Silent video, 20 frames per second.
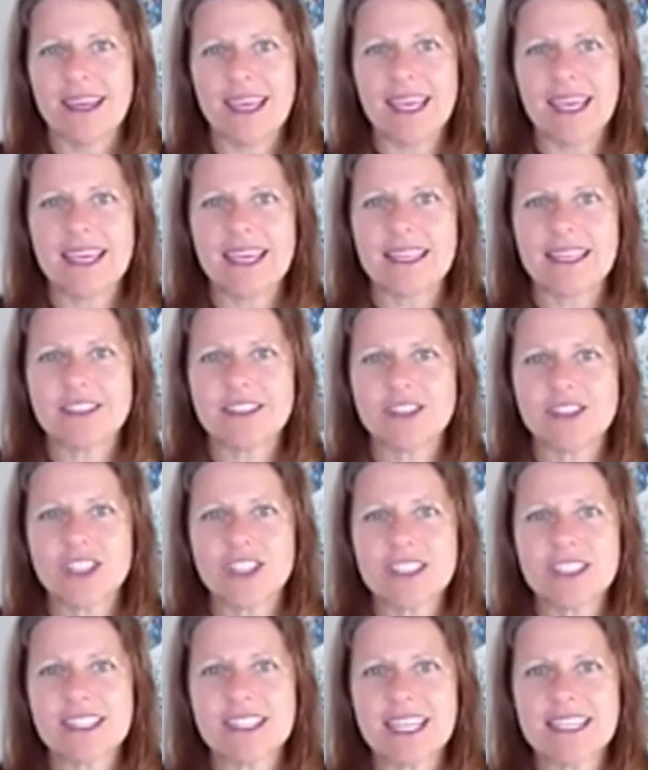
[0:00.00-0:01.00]

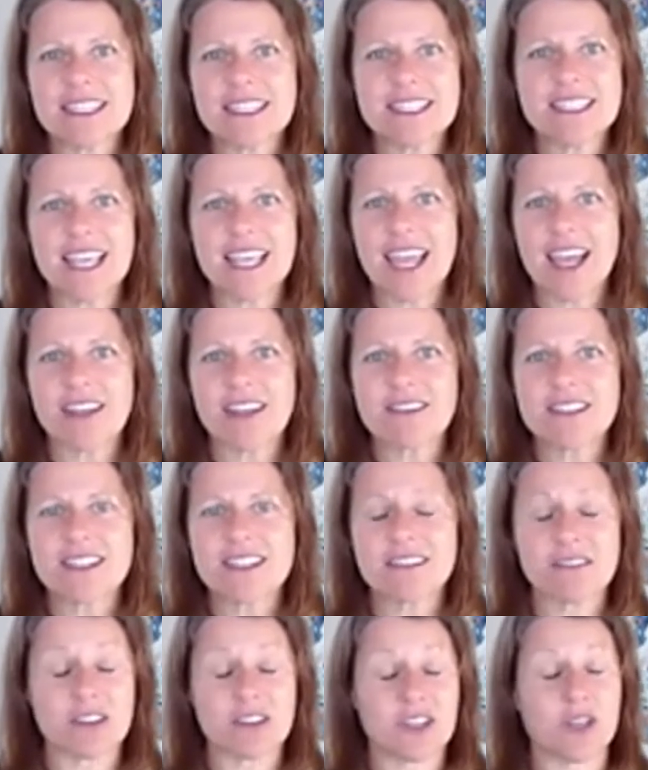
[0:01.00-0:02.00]
it sounds
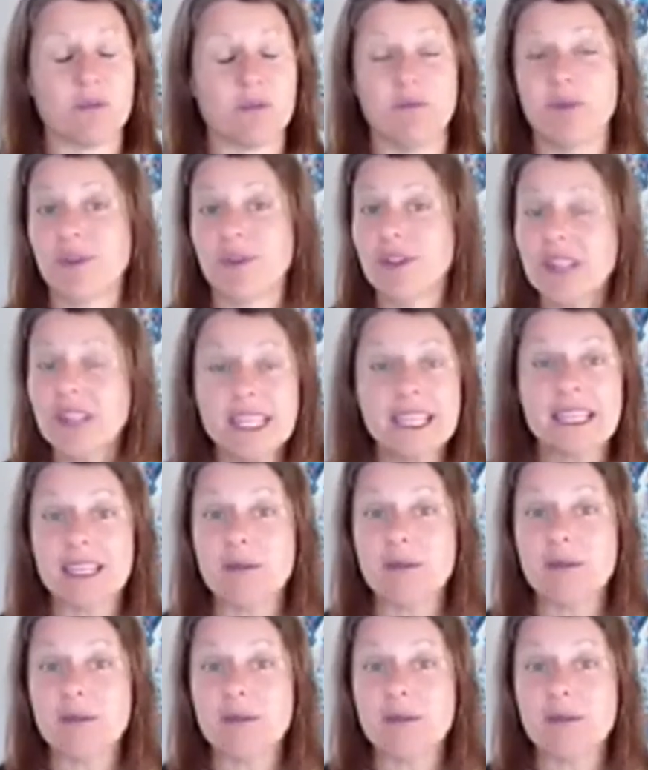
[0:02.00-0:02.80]
completely